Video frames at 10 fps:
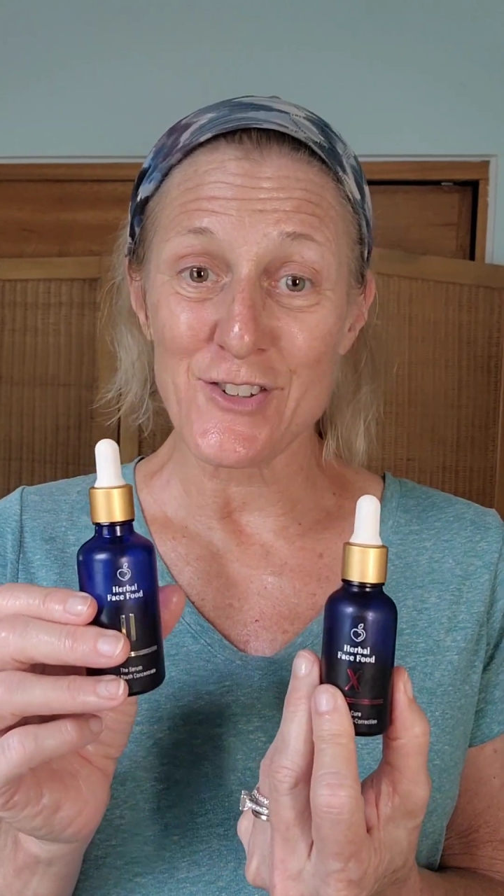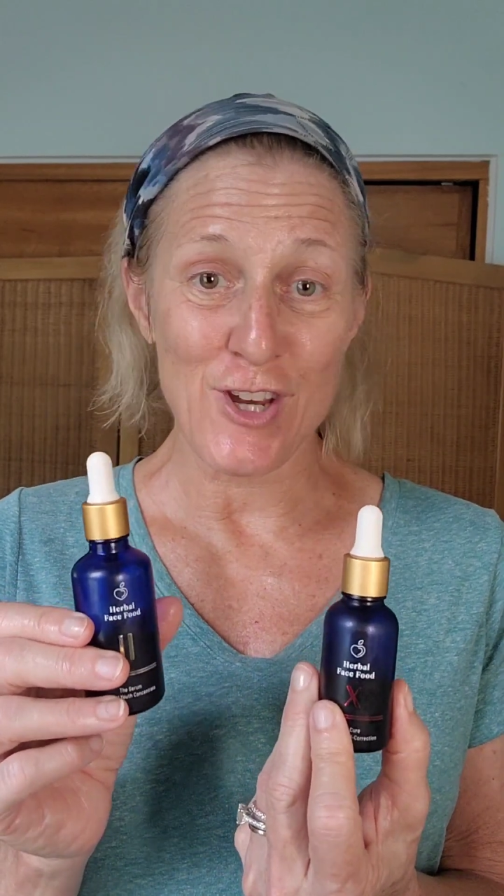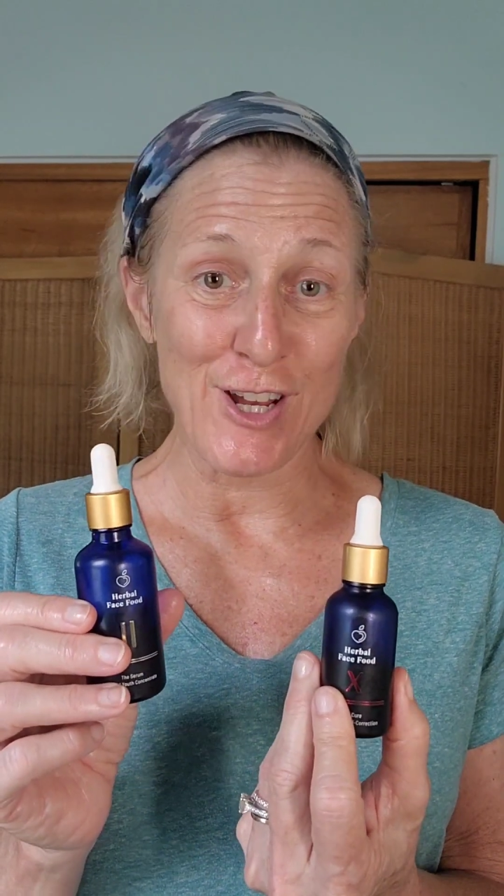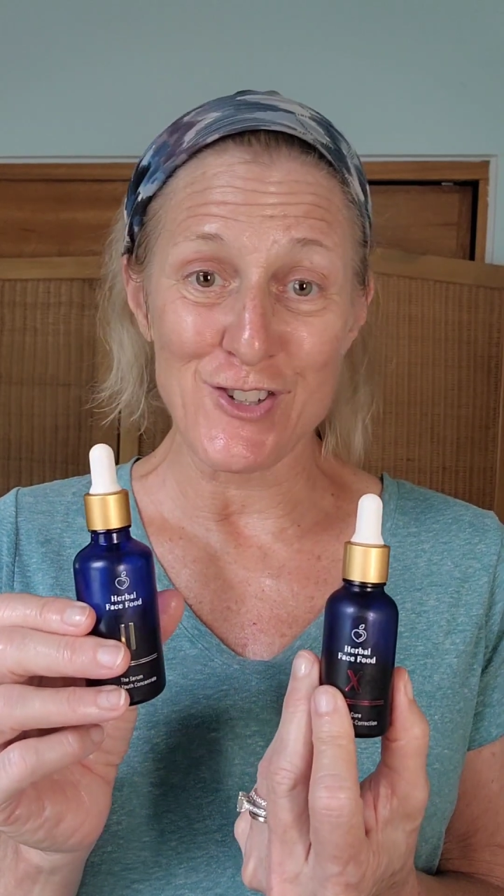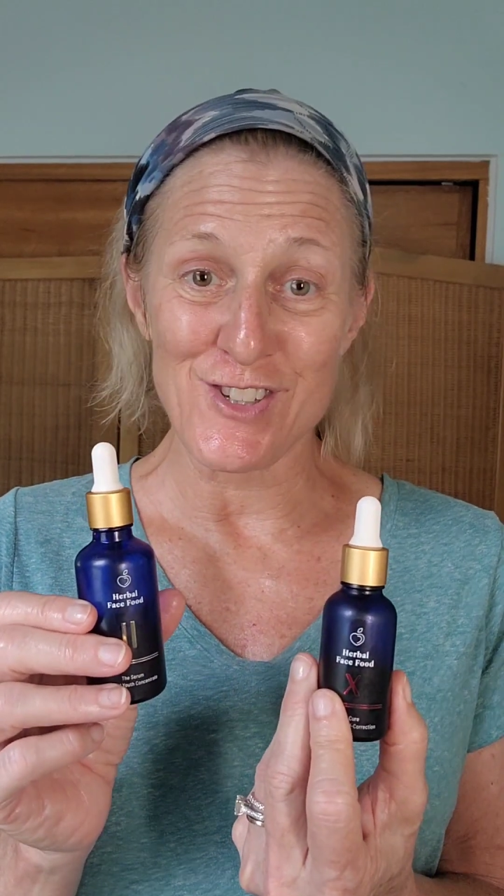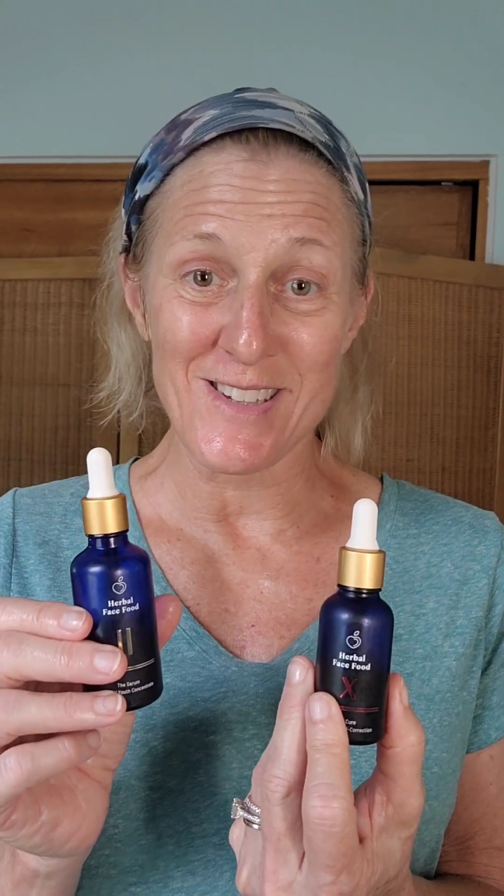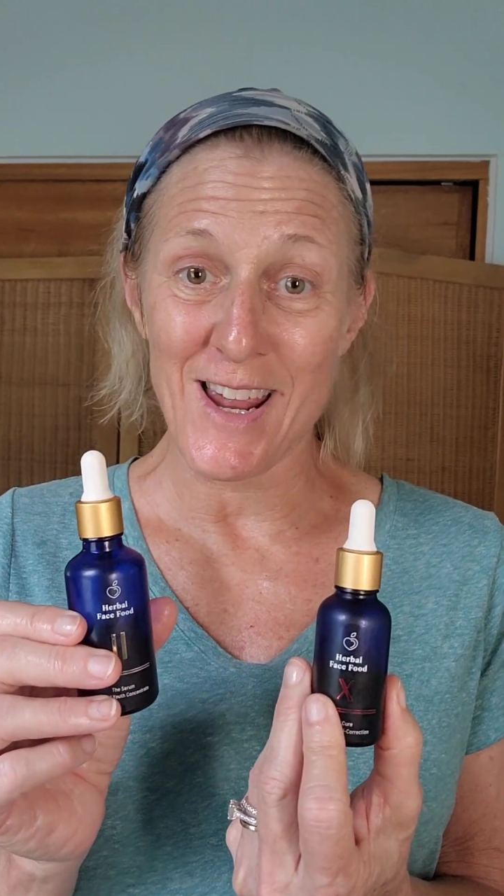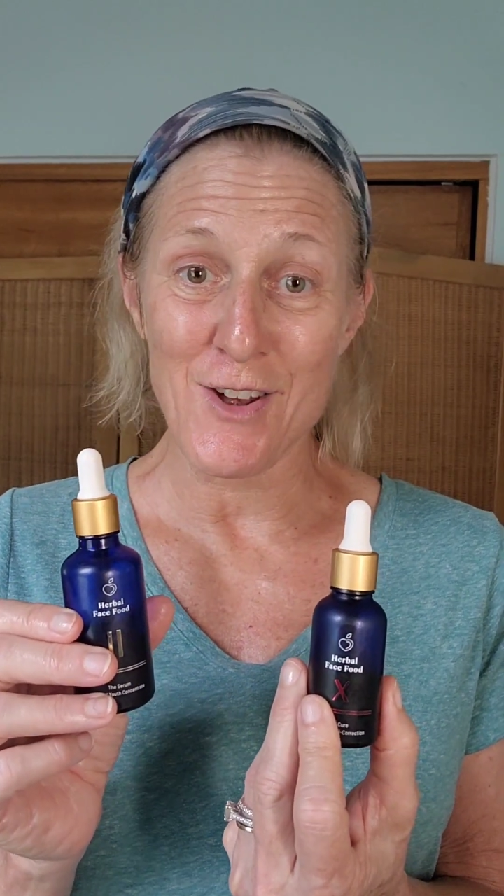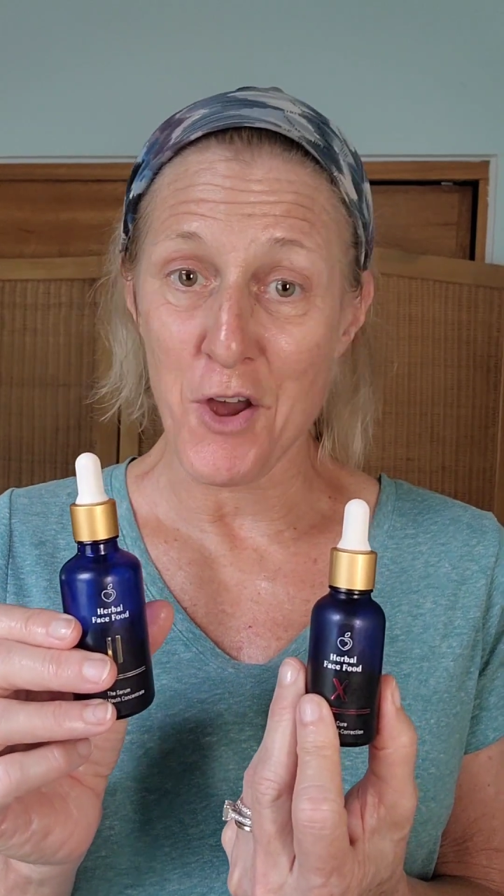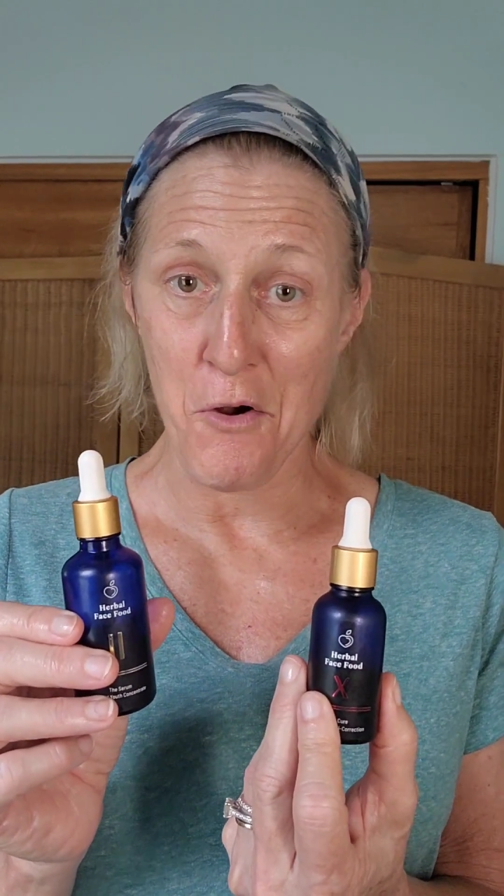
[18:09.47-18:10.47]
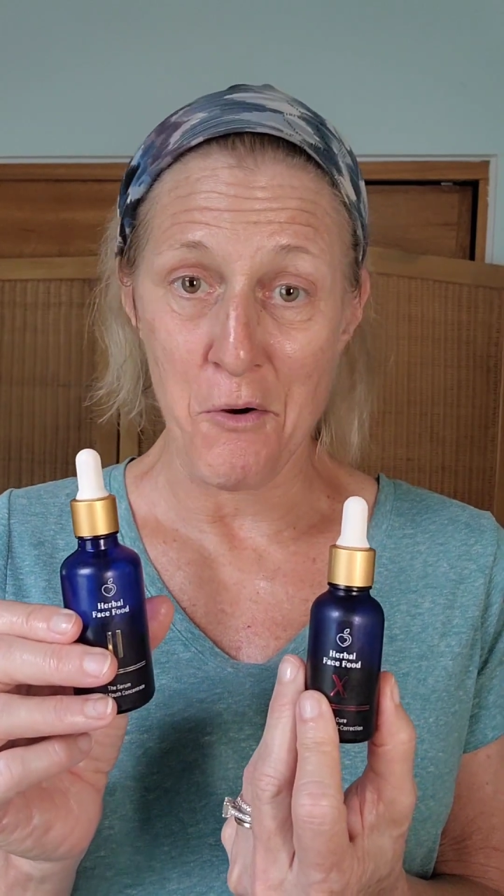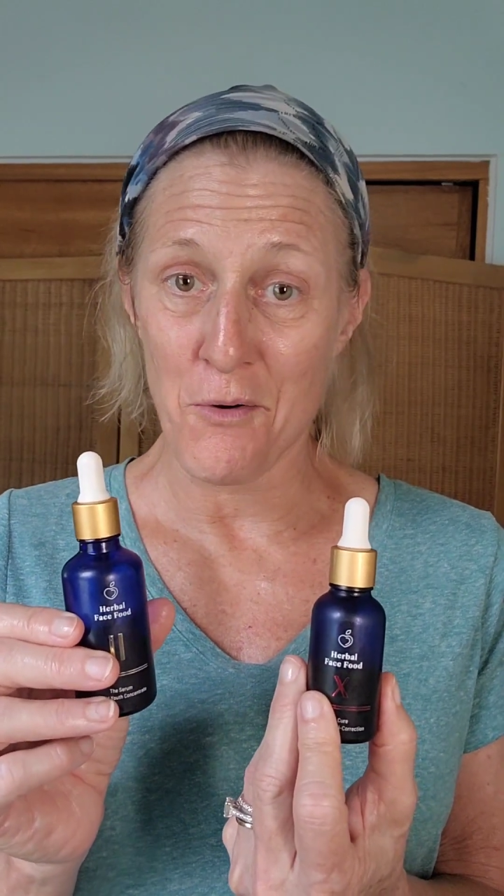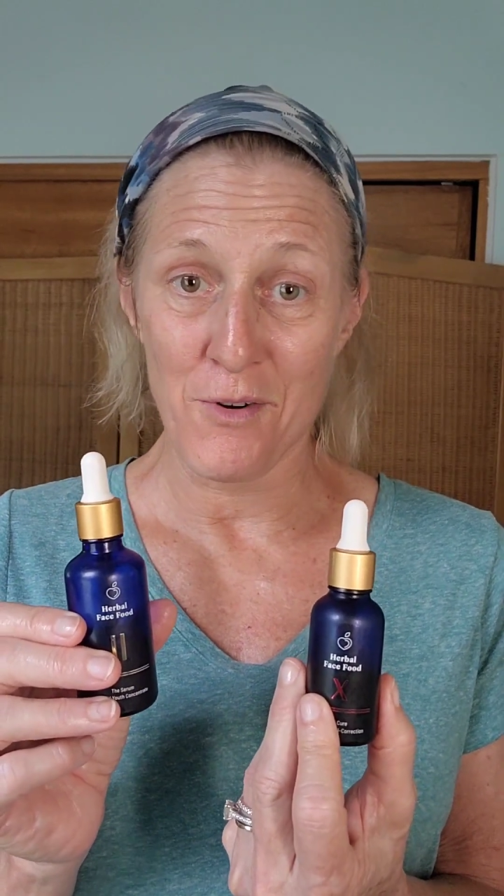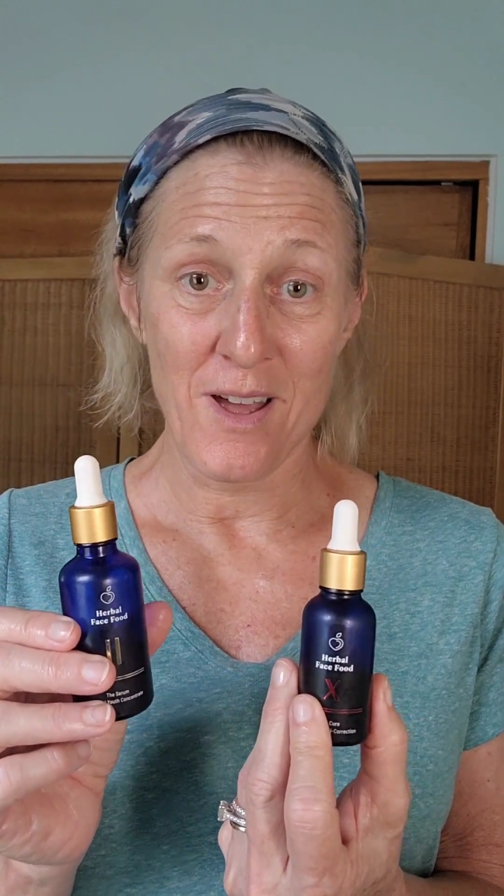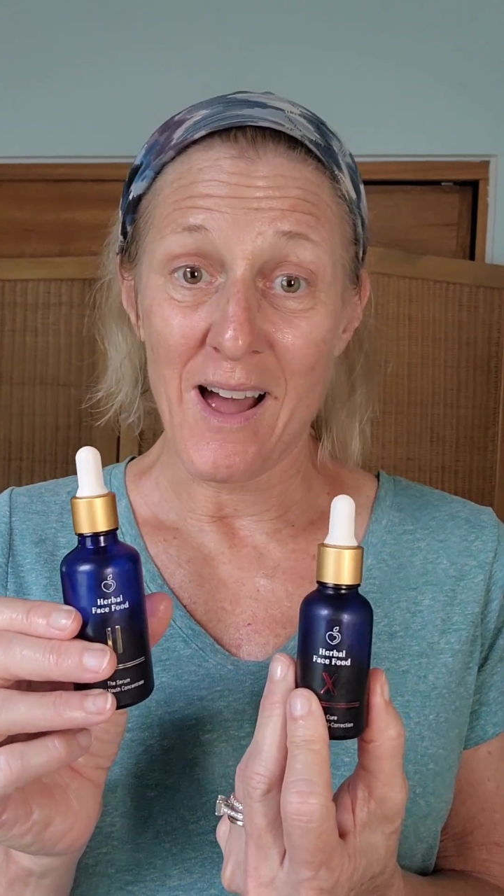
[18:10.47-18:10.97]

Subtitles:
changes, and I know